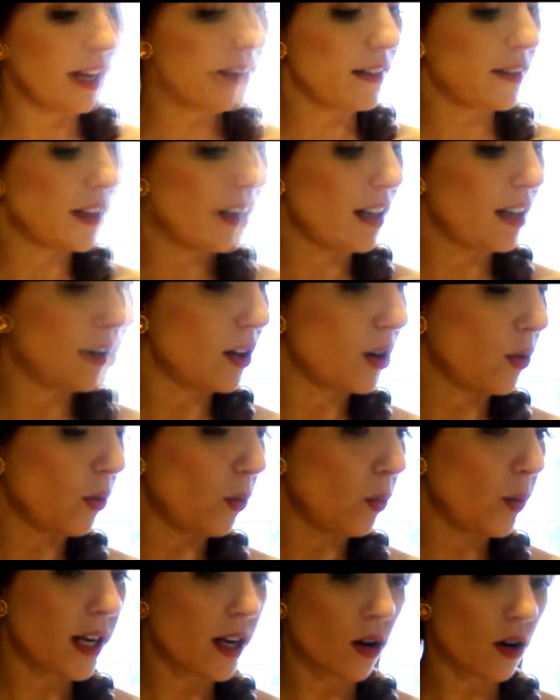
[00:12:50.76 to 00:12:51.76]
And then
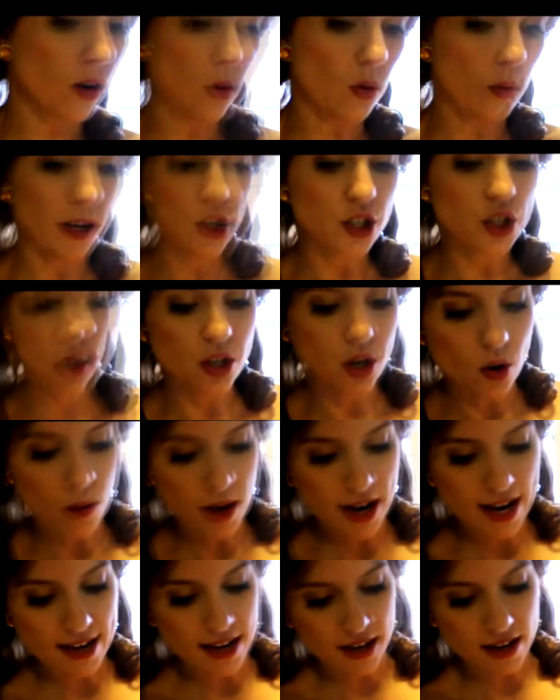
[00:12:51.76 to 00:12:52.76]
we are going to go
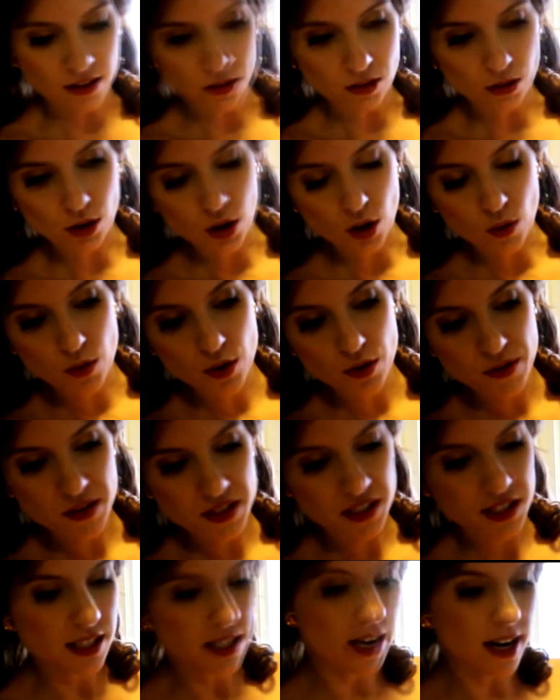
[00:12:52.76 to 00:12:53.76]
ahead and lower
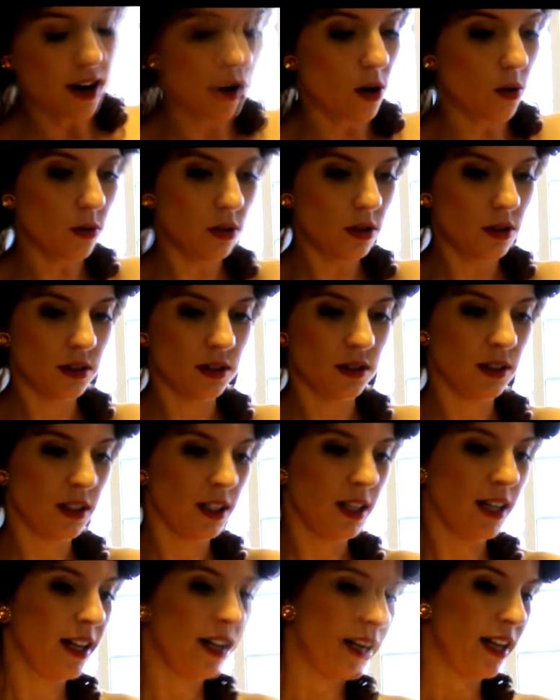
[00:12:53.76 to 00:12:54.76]
this down
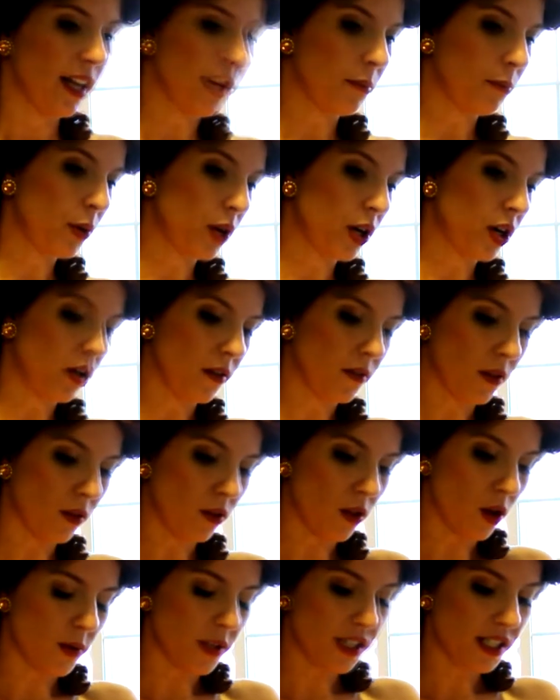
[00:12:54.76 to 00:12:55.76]
and put it on the
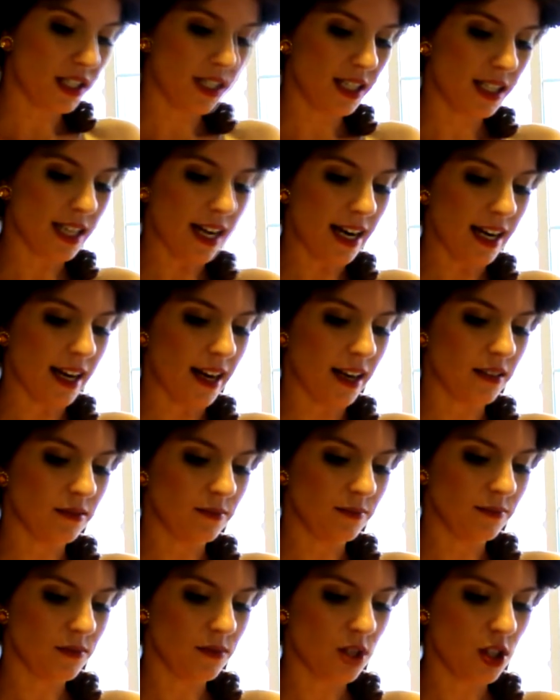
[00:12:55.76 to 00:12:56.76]
lowest setting
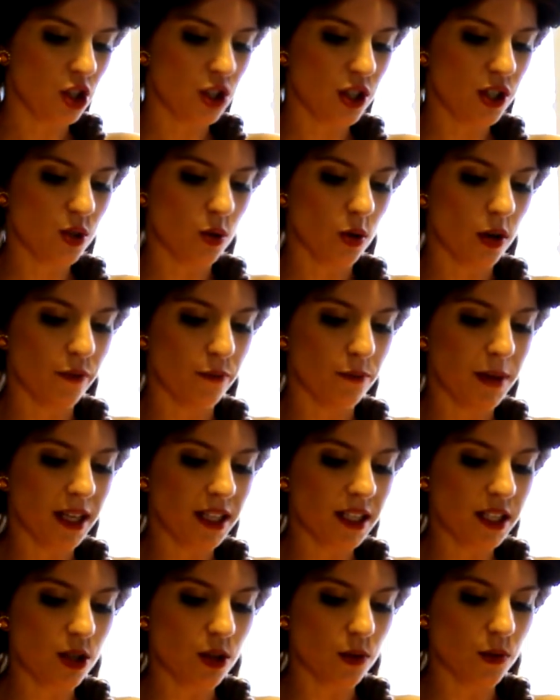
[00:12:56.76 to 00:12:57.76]
to just sort of
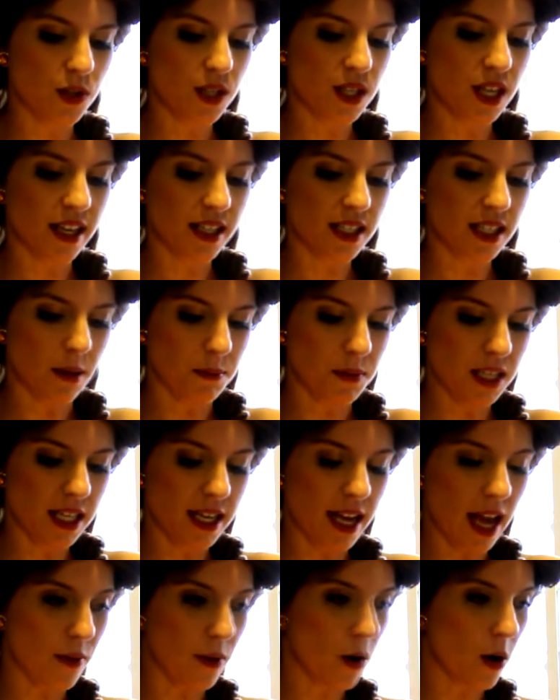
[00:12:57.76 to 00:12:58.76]
mix those things up
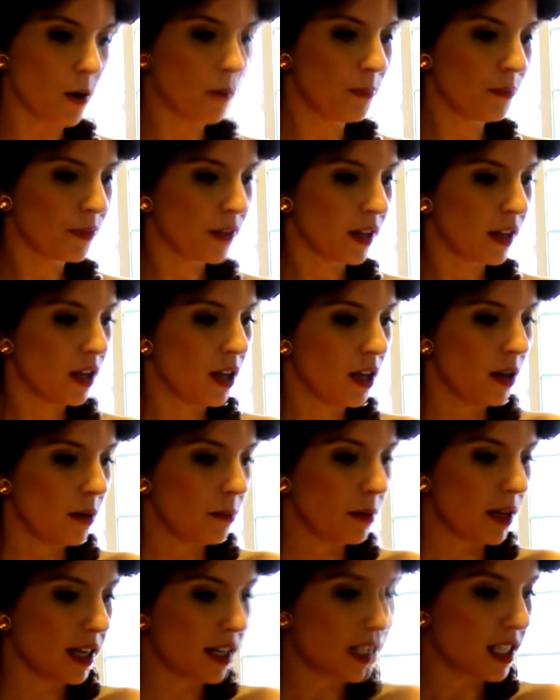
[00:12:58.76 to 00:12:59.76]
together,
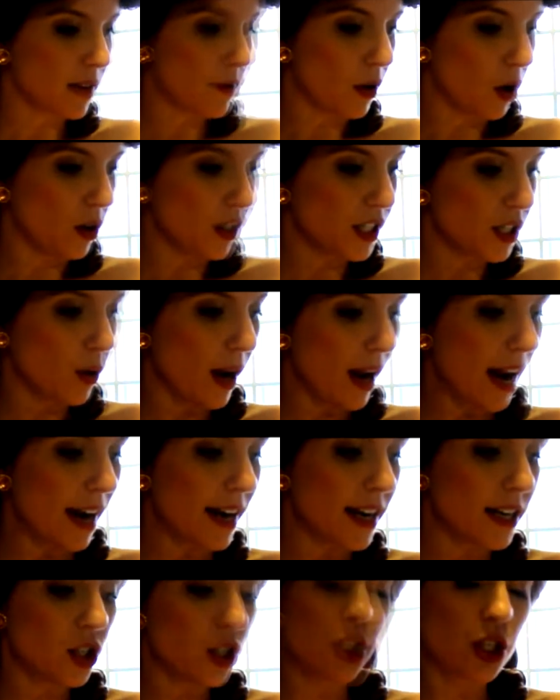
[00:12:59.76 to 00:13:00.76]
because I've also
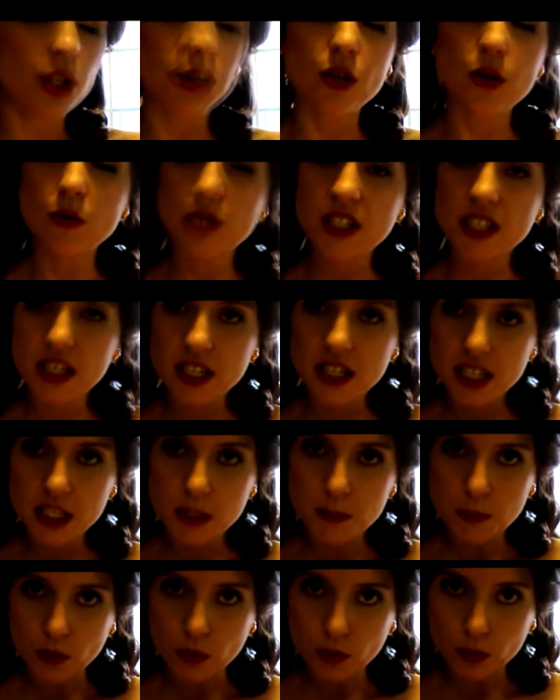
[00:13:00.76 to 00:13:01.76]
added 2
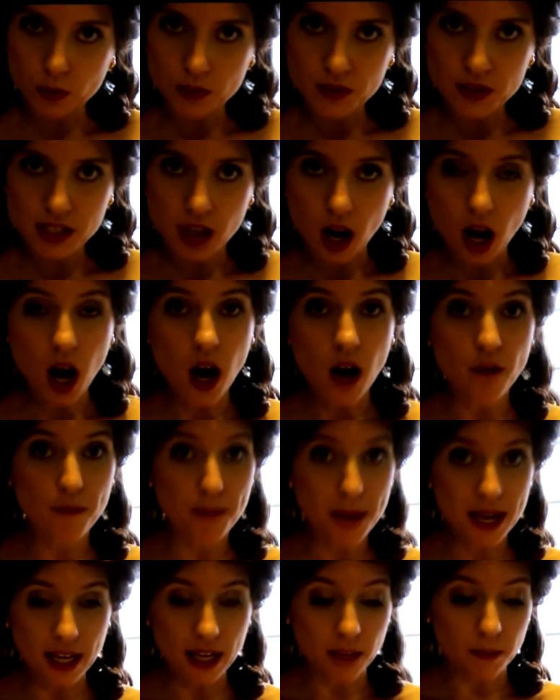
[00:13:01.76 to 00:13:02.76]
teaspoons of
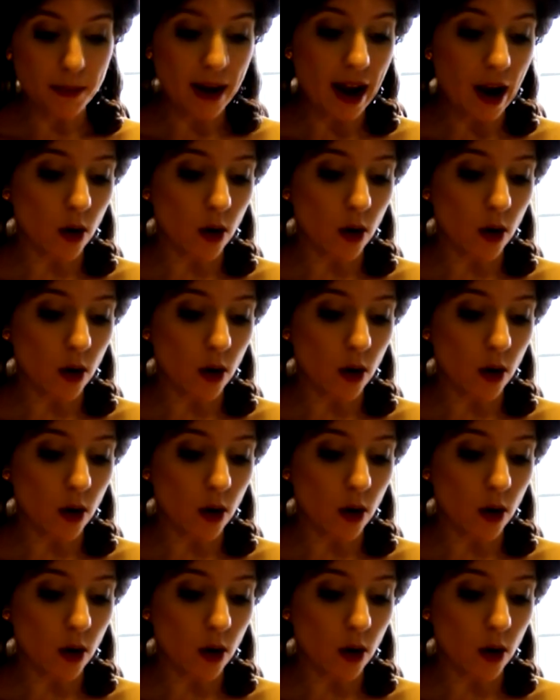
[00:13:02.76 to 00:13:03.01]
baking